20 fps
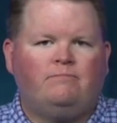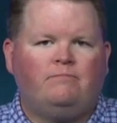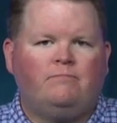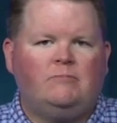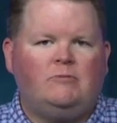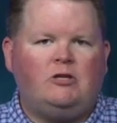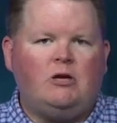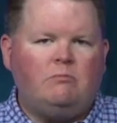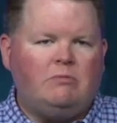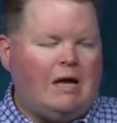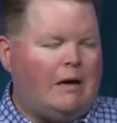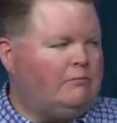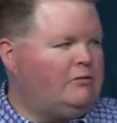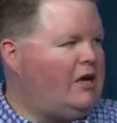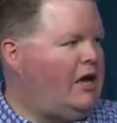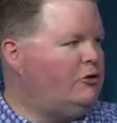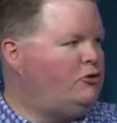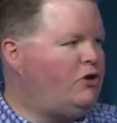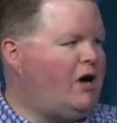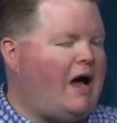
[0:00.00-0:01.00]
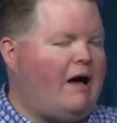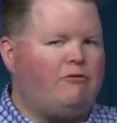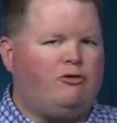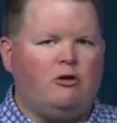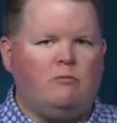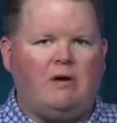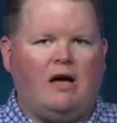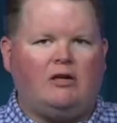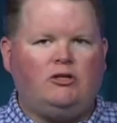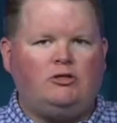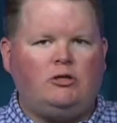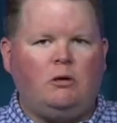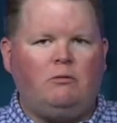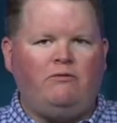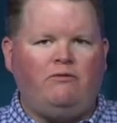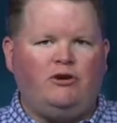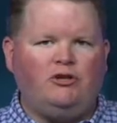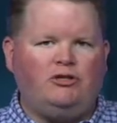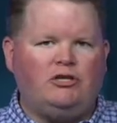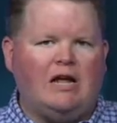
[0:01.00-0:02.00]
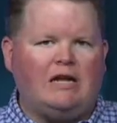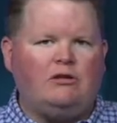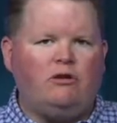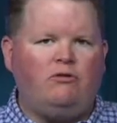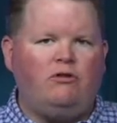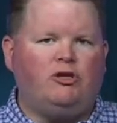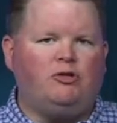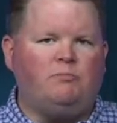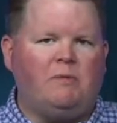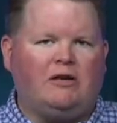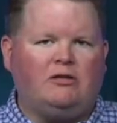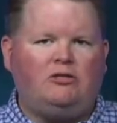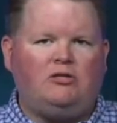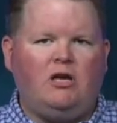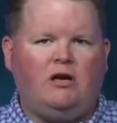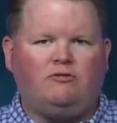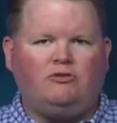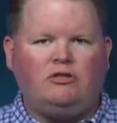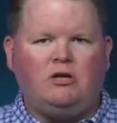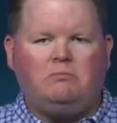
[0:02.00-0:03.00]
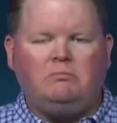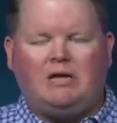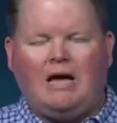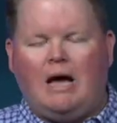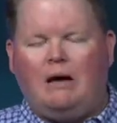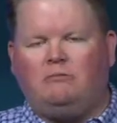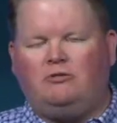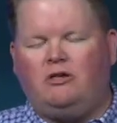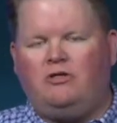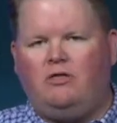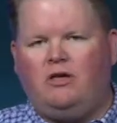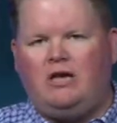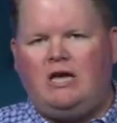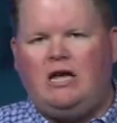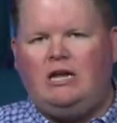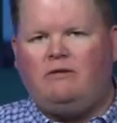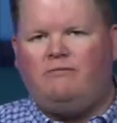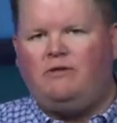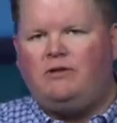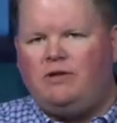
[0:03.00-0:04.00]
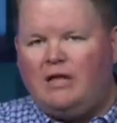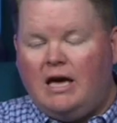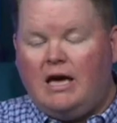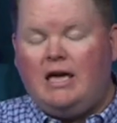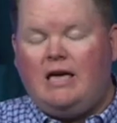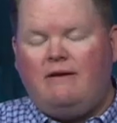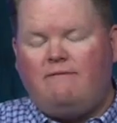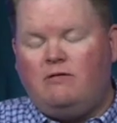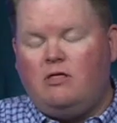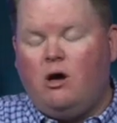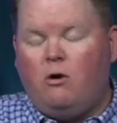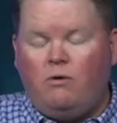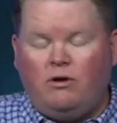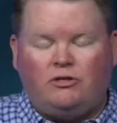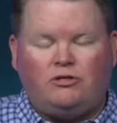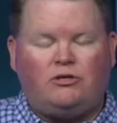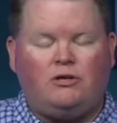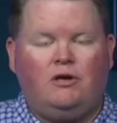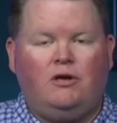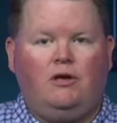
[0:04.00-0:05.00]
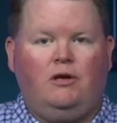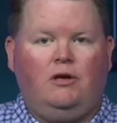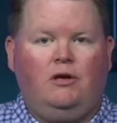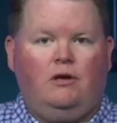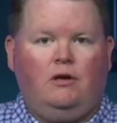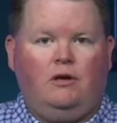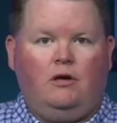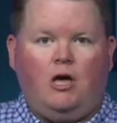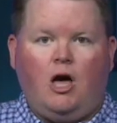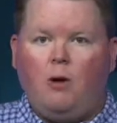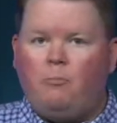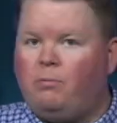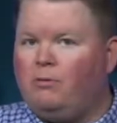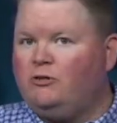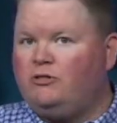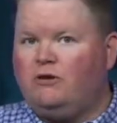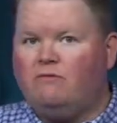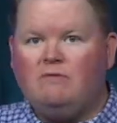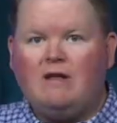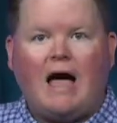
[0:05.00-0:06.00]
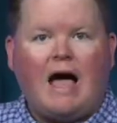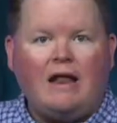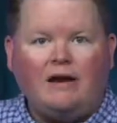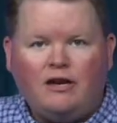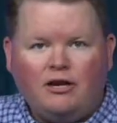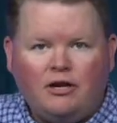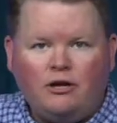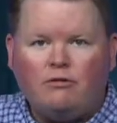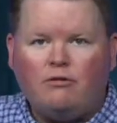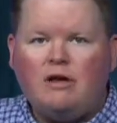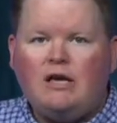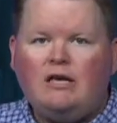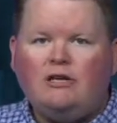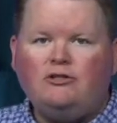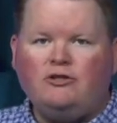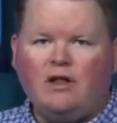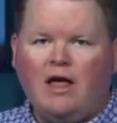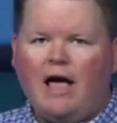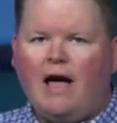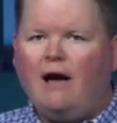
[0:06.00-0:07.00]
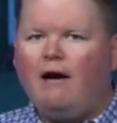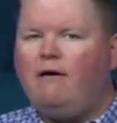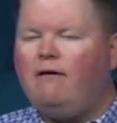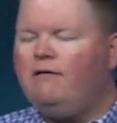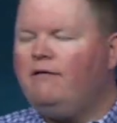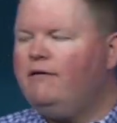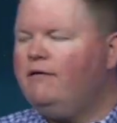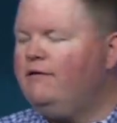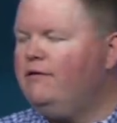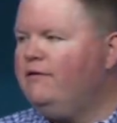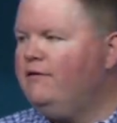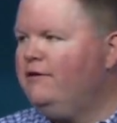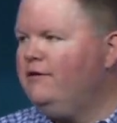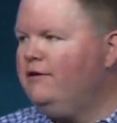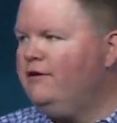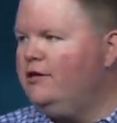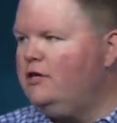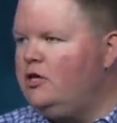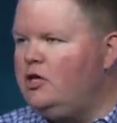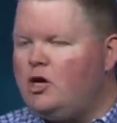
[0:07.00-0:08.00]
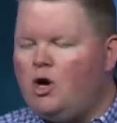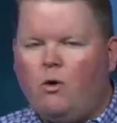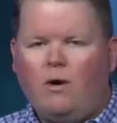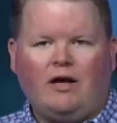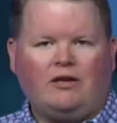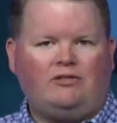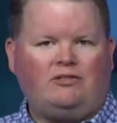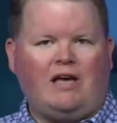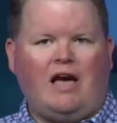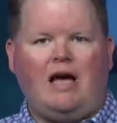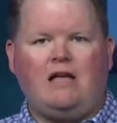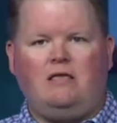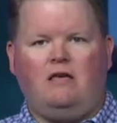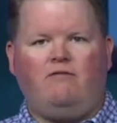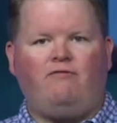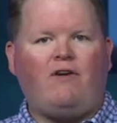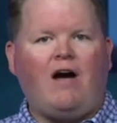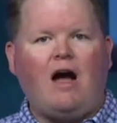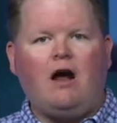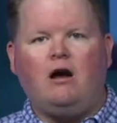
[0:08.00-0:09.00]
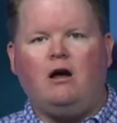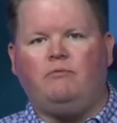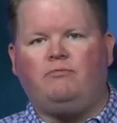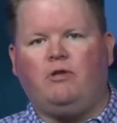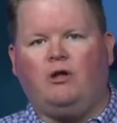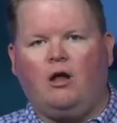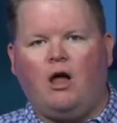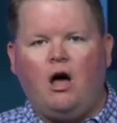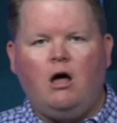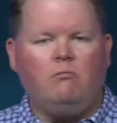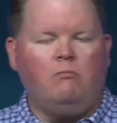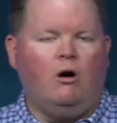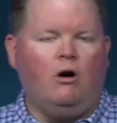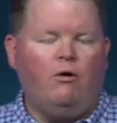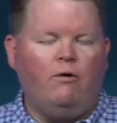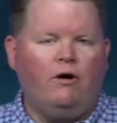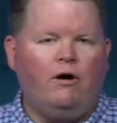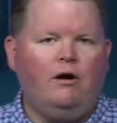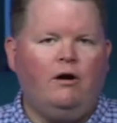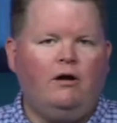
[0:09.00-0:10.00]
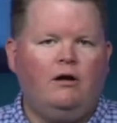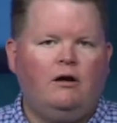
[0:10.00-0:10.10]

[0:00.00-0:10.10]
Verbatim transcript: Sometimes I drive through my subdivision, I do this myself, sometimes in the heat of the day, even though it's upwards of 90 degrees now. You go outside and you fire up the lawnmower